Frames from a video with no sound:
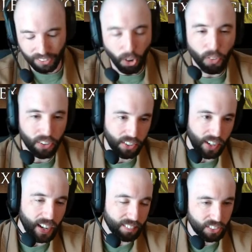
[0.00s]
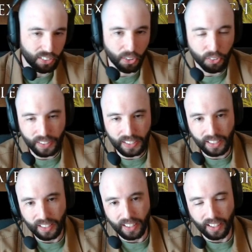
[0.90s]
over the top. It's goofy.
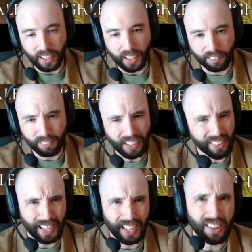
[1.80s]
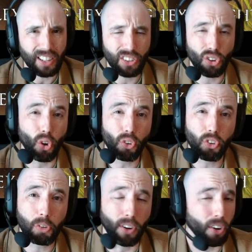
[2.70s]
By the end, it's
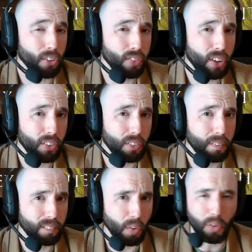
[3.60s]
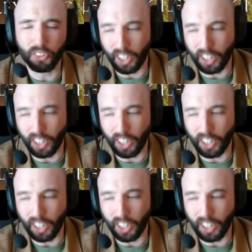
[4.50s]
wholesome and heartfelt. But we don't talk